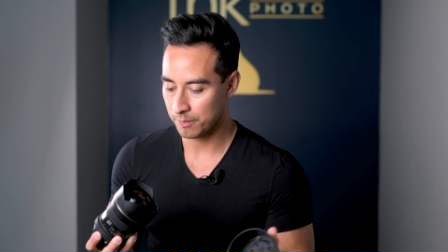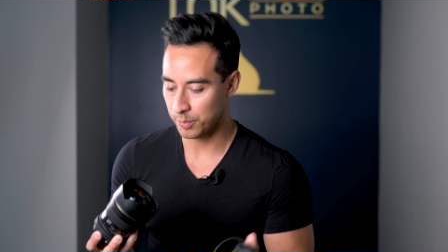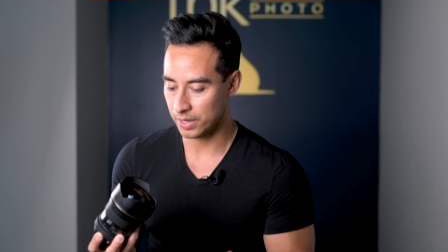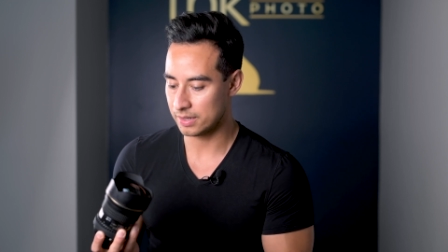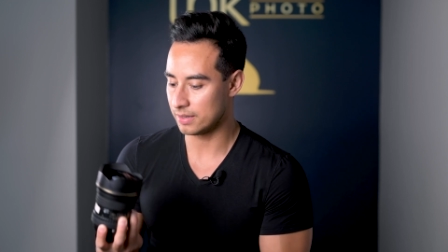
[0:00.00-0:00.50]

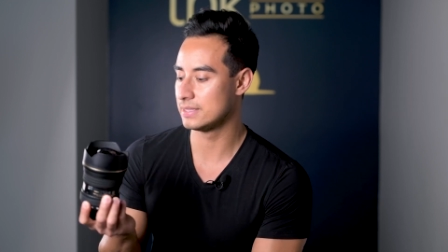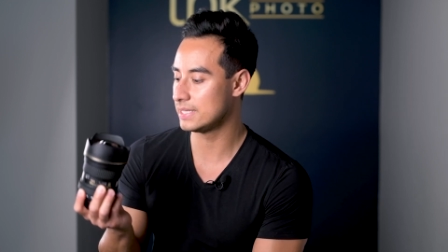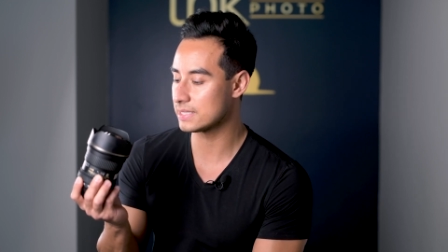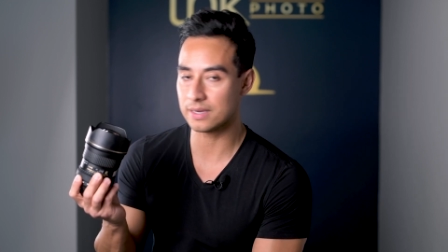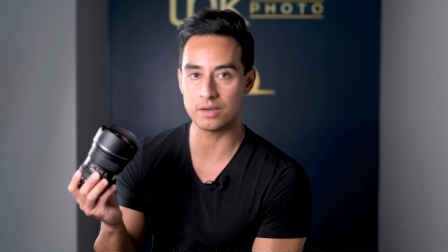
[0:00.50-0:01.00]
But
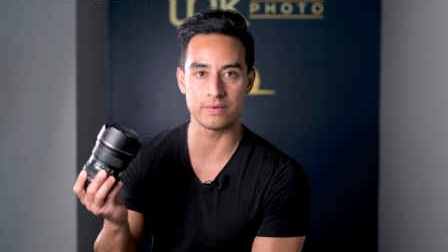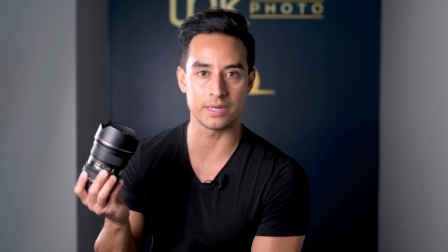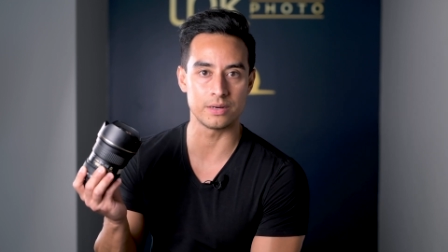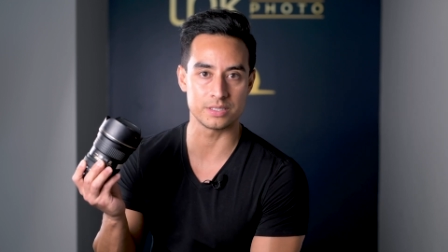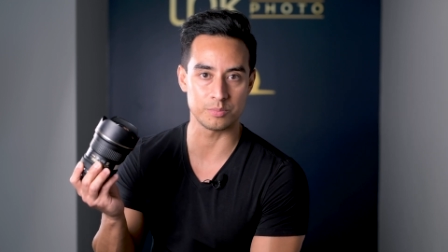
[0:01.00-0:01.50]
this guy over
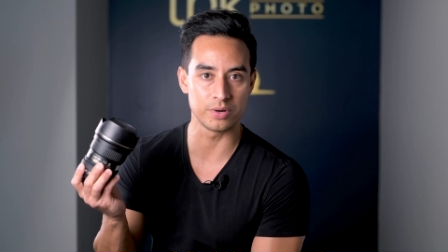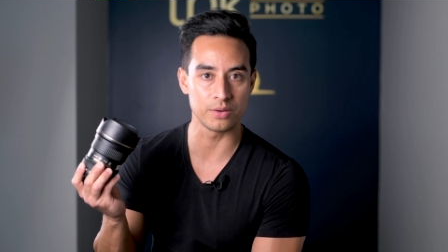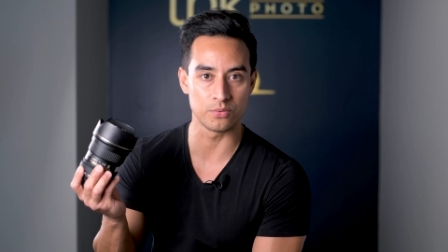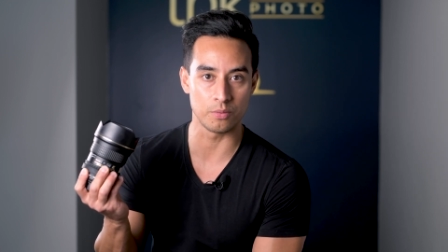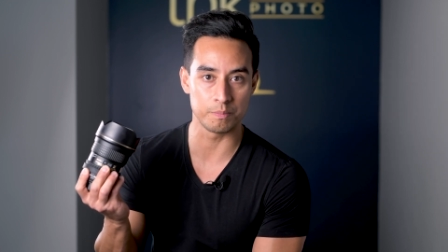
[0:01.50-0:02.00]
here is a
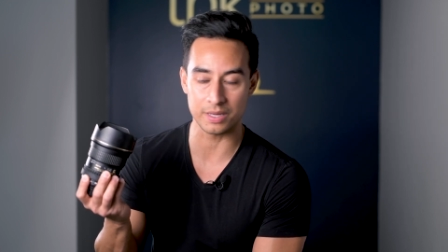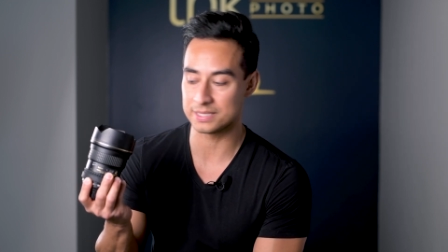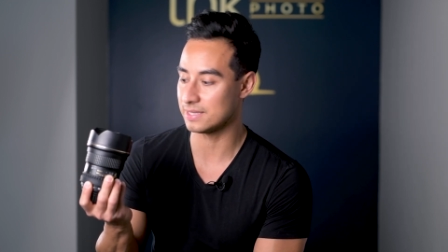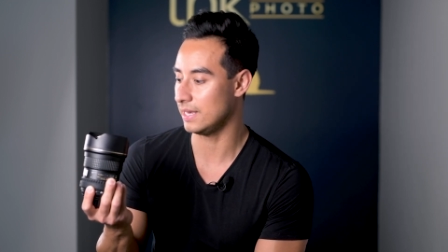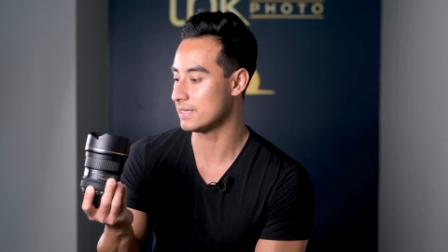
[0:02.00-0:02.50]
pretty
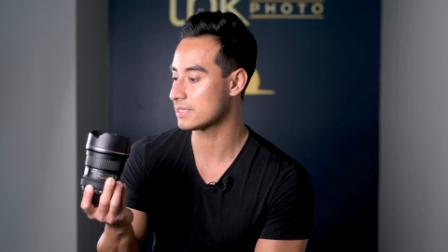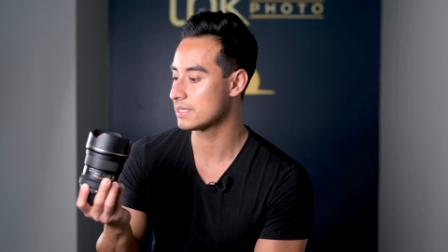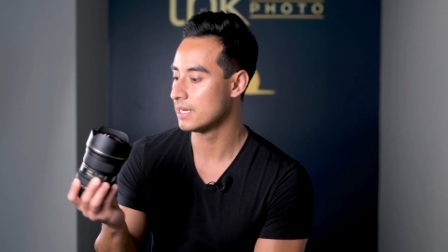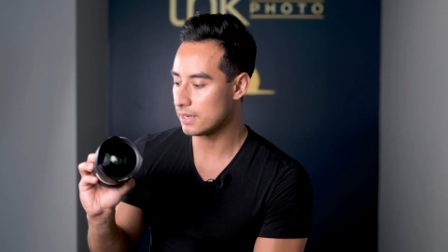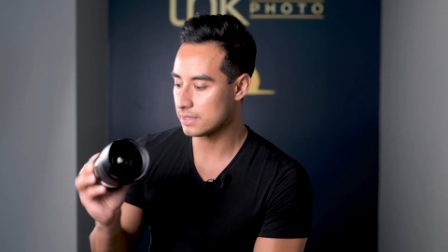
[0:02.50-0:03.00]
robust
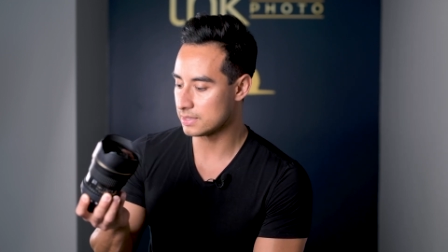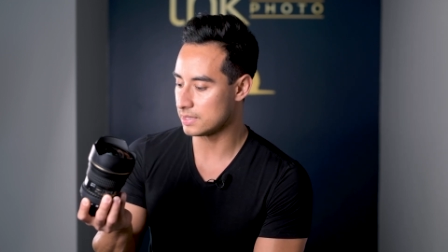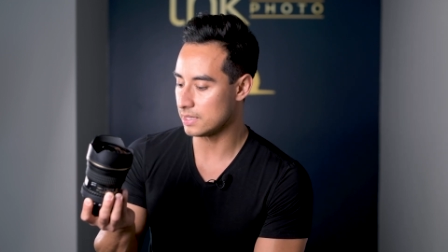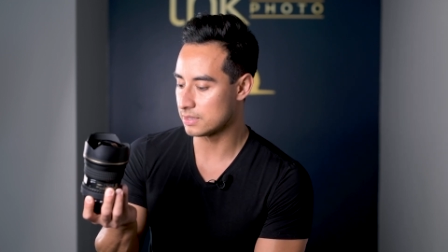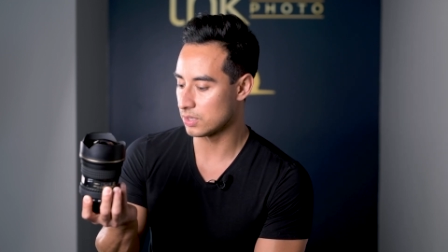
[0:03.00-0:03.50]
lens. It is
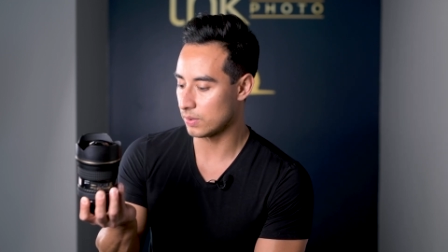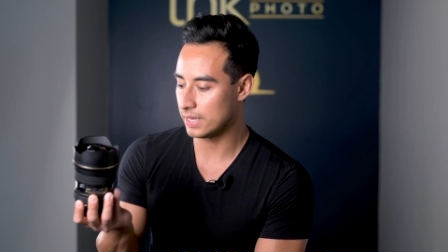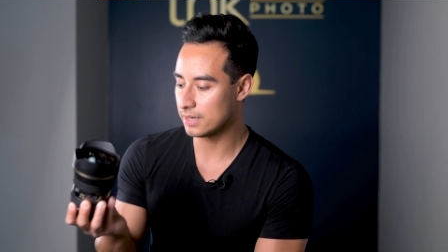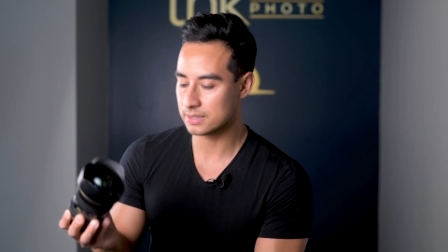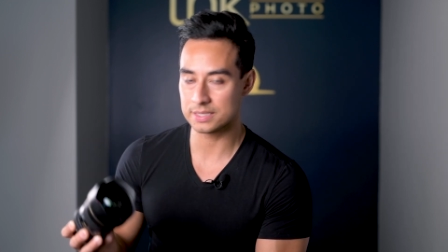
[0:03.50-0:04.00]
the
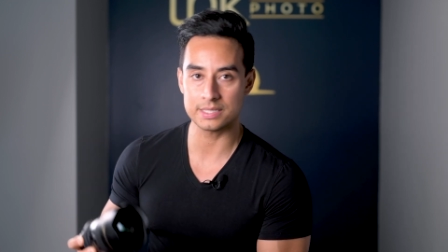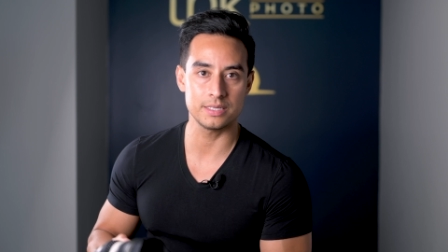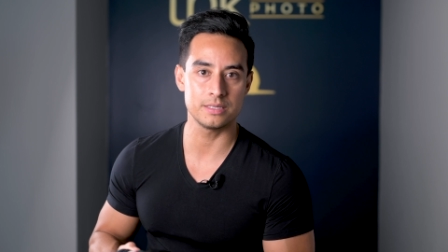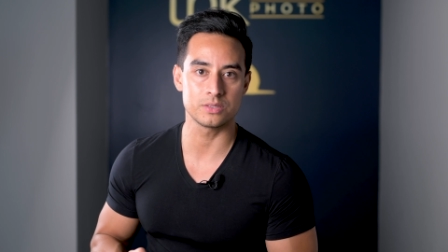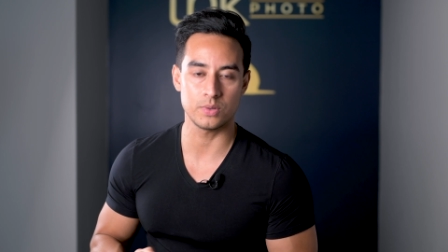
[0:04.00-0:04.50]
Tokina
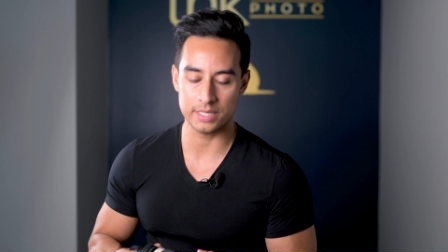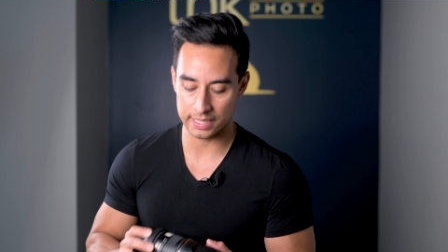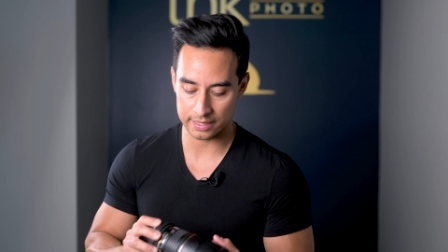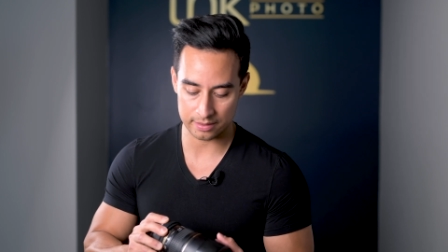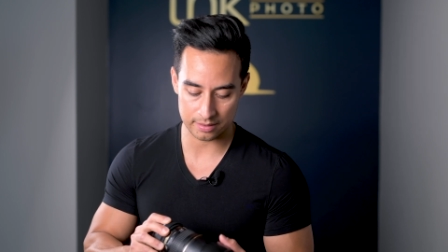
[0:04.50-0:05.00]
sixteen to
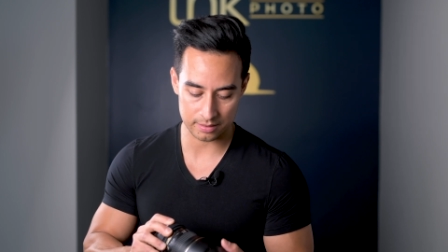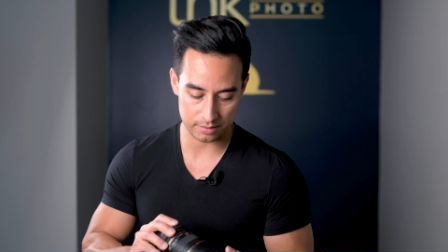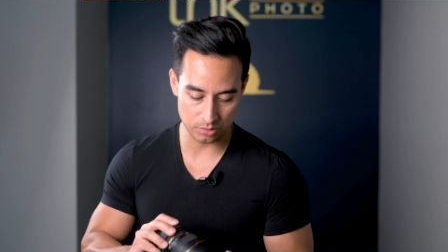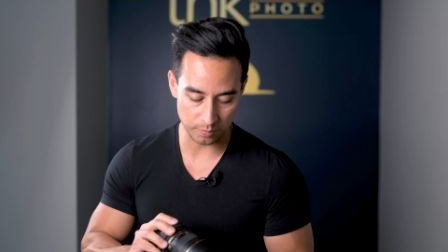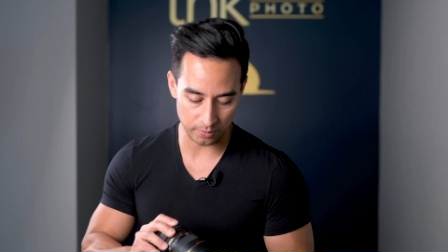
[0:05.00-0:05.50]
twenty-eight
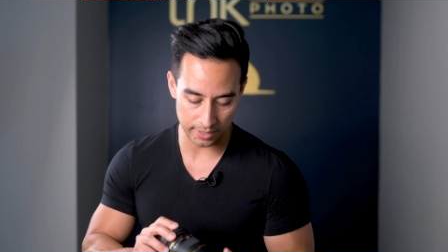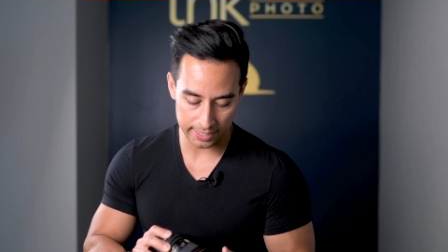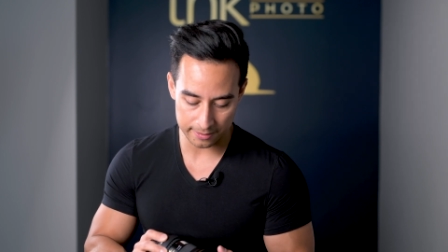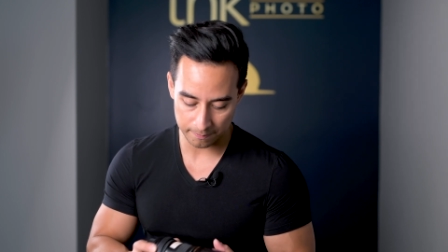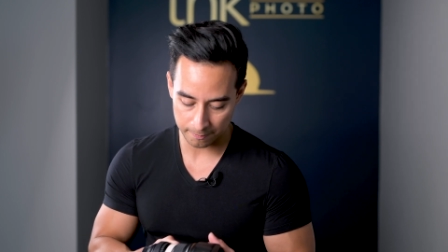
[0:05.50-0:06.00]
two point
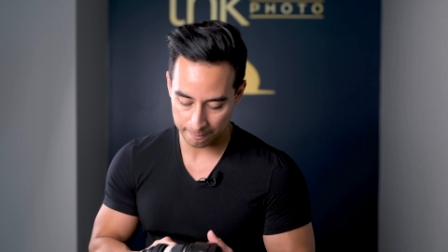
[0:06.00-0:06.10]
eight.